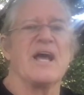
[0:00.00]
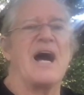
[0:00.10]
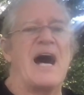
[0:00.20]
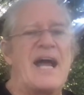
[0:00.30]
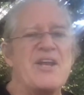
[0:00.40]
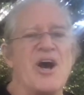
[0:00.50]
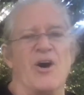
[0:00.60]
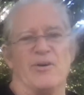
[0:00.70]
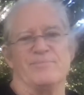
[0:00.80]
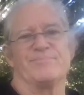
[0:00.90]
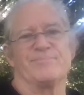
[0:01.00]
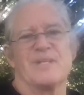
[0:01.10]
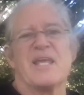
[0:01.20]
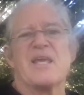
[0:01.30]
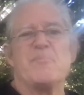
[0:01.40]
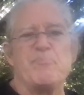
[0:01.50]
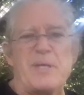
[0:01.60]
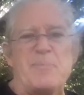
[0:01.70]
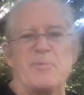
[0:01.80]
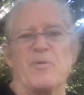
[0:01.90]
I know
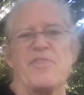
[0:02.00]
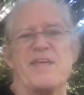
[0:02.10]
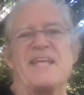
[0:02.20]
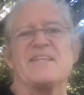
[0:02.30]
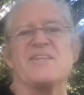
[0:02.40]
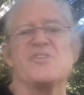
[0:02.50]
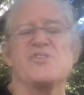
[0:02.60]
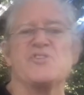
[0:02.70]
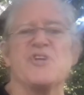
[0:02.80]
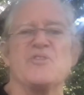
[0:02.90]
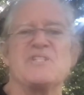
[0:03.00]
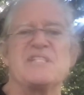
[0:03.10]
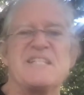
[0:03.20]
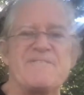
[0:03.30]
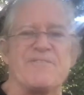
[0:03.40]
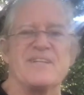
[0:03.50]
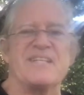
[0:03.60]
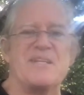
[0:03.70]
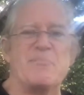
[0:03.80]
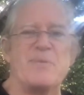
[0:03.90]
people think that this is no different
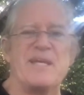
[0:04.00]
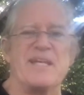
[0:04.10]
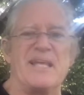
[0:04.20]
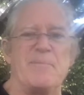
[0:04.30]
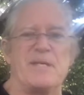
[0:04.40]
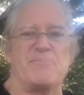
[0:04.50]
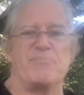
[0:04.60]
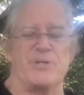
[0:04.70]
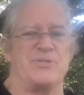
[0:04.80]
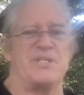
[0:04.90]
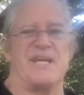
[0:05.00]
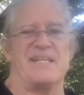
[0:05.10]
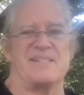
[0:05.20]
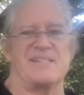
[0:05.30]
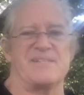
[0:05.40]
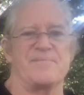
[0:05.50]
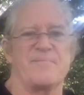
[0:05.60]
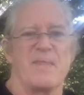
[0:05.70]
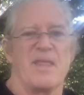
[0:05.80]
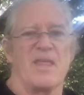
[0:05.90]
than the BLM protests.
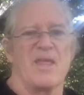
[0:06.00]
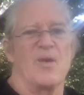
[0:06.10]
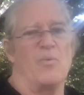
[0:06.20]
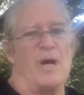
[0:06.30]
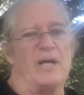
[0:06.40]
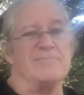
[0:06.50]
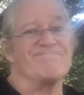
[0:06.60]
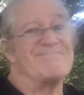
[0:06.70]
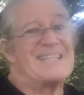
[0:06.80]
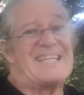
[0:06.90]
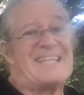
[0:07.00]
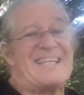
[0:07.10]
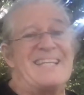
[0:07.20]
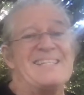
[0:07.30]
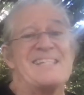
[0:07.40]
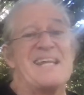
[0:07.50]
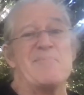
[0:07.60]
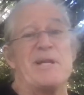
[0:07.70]
Well, you didn't see anybody